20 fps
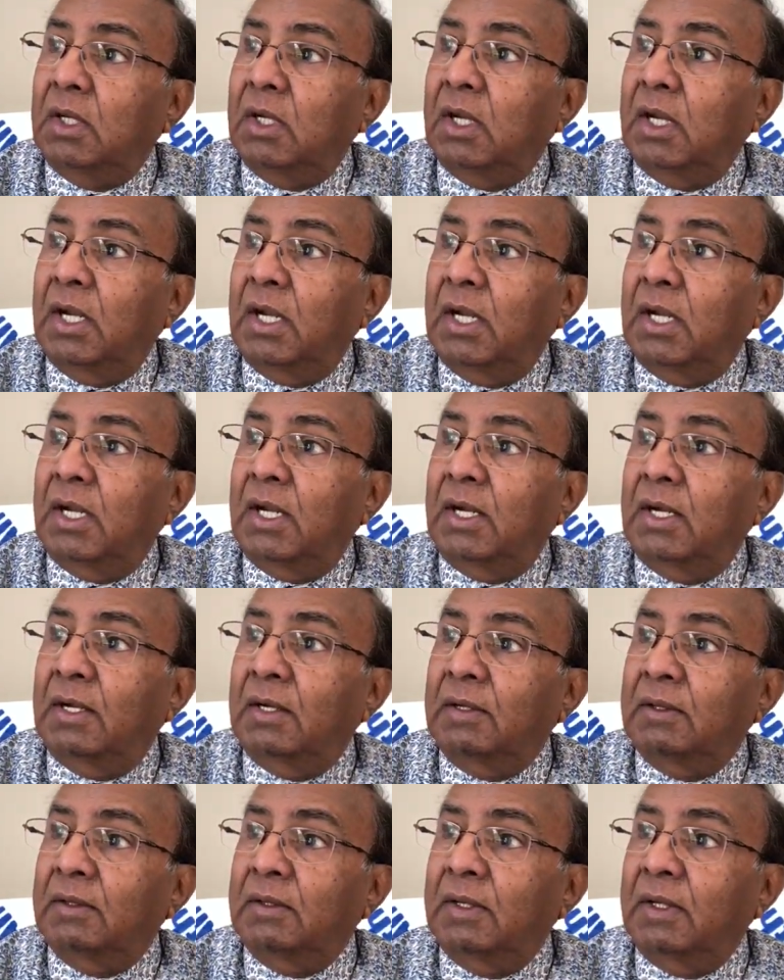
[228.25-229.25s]

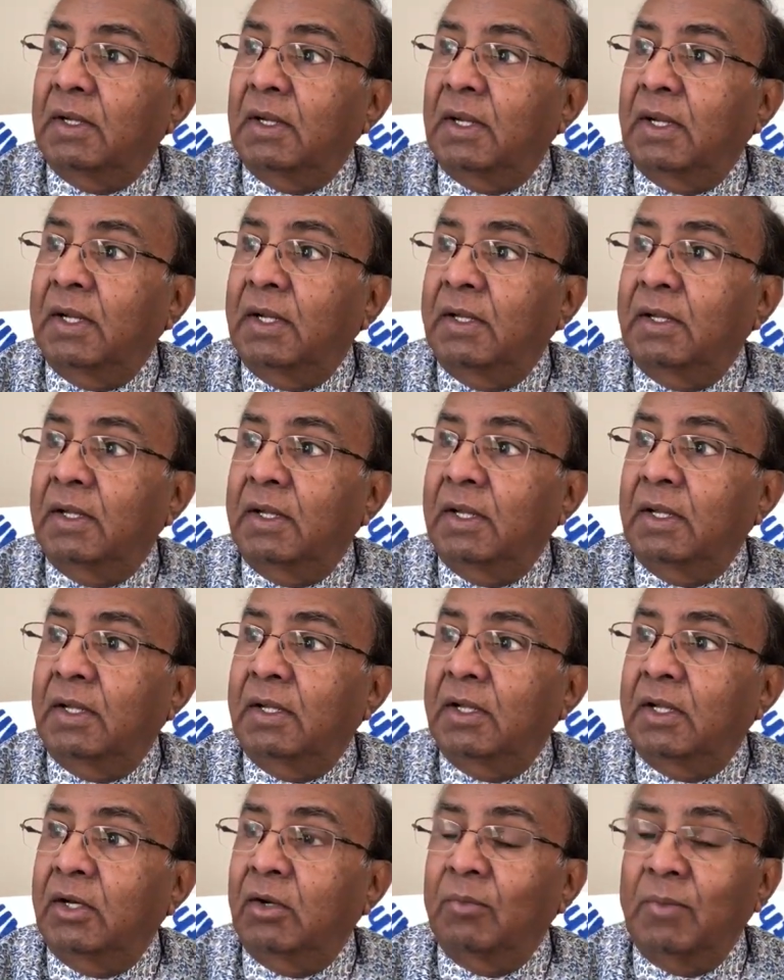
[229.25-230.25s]

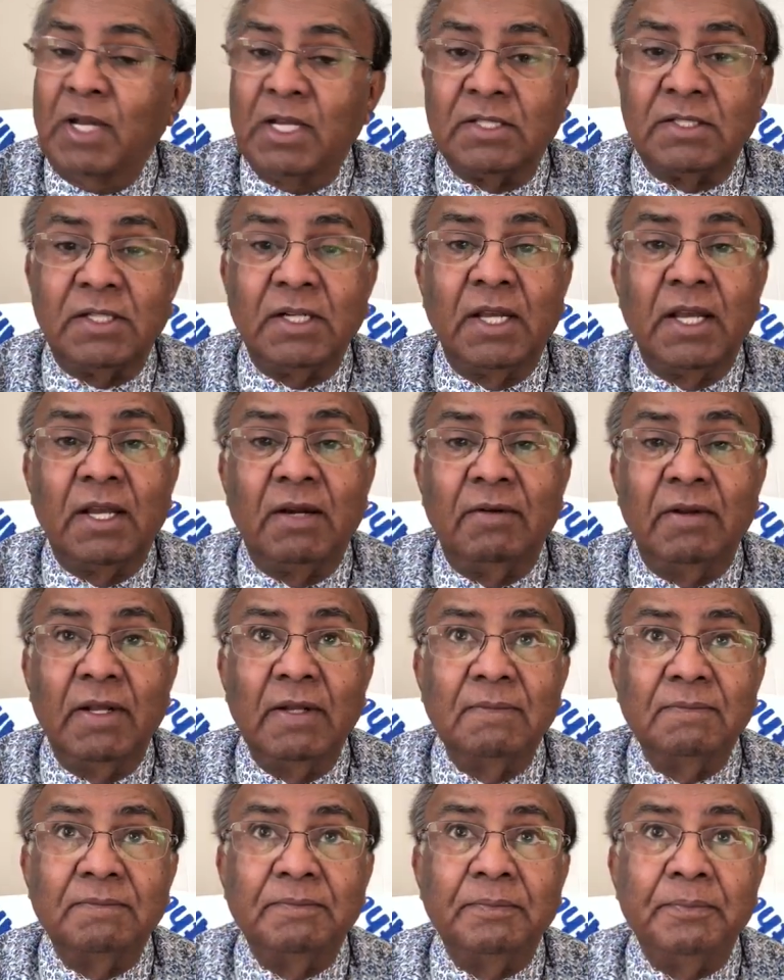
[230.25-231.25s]
in the domestic
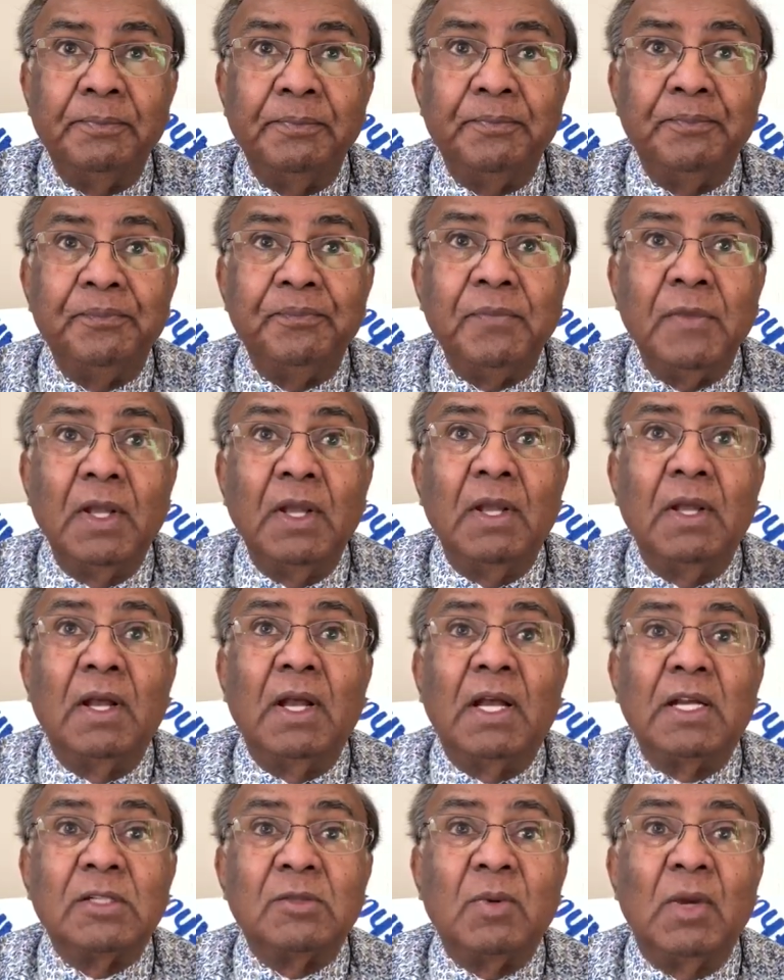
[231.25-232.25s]
area,
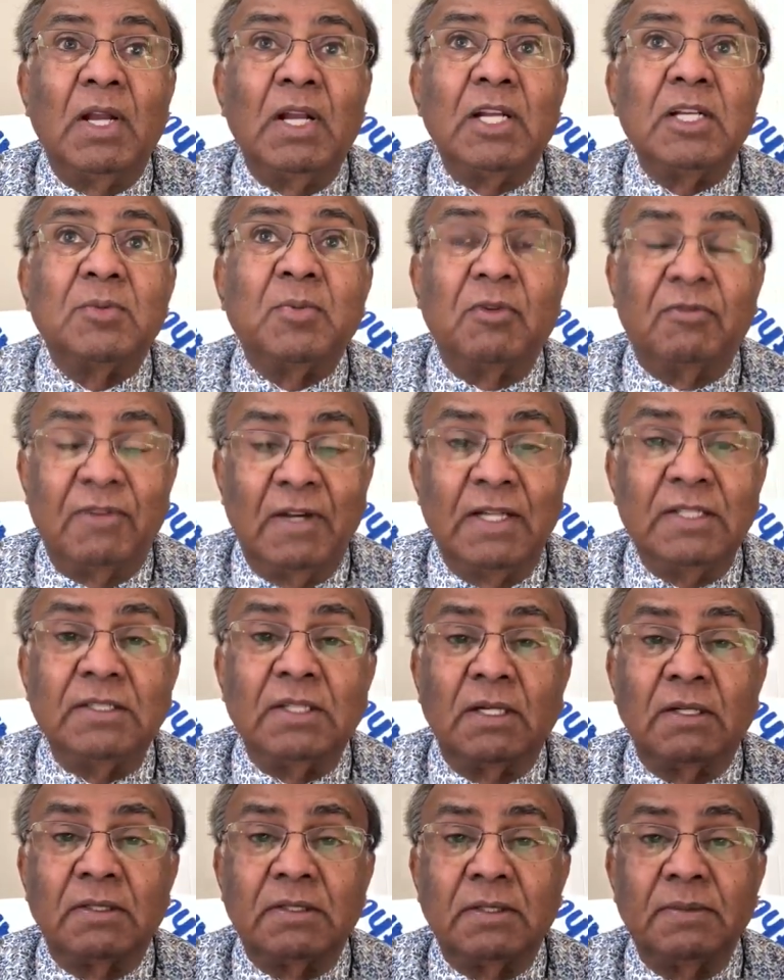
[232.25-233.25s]
as well as
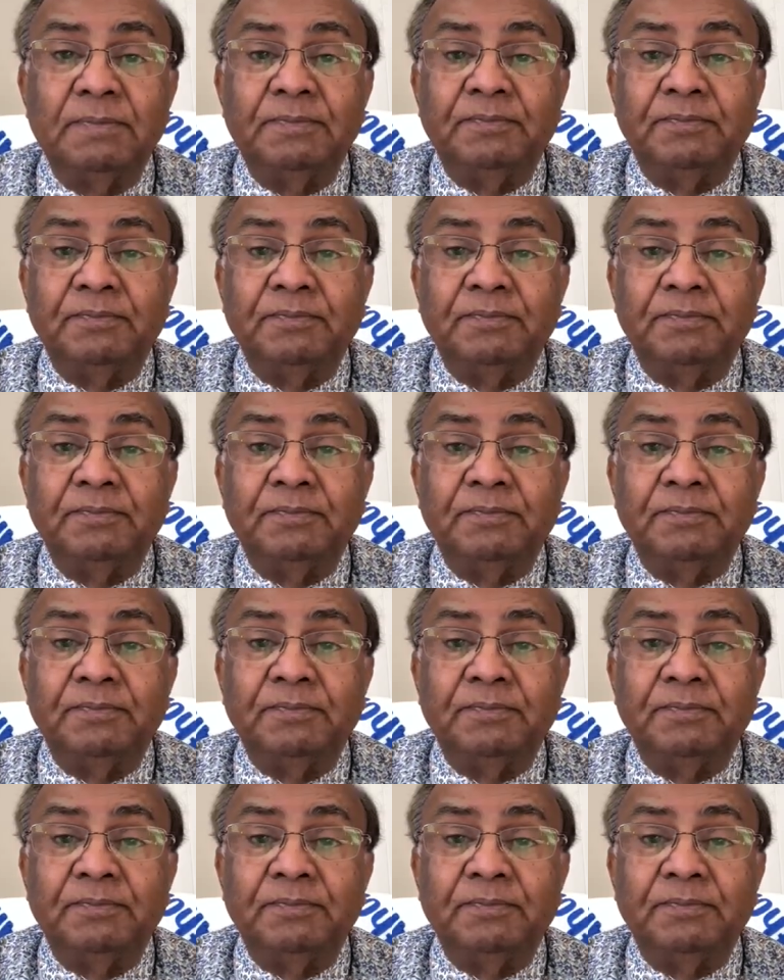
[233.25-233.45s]
professionals.